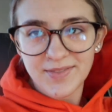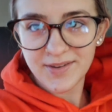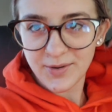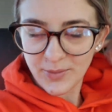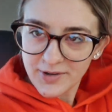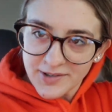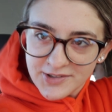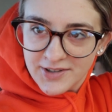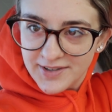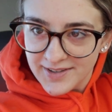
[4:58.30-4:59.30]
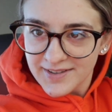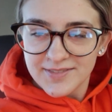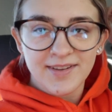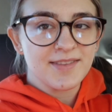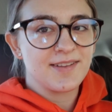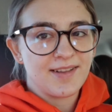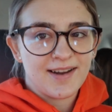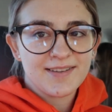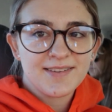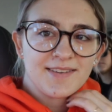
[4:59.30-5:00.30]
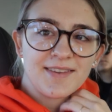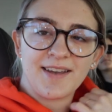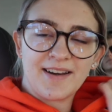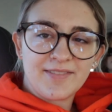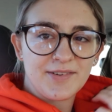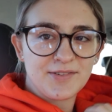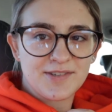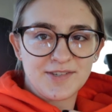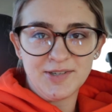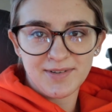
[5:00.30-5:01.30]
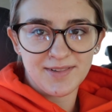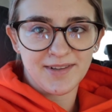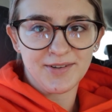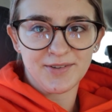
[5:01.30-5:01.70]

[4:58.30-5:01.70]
The orange hoodie and the glasses is kind of a little Stuart Little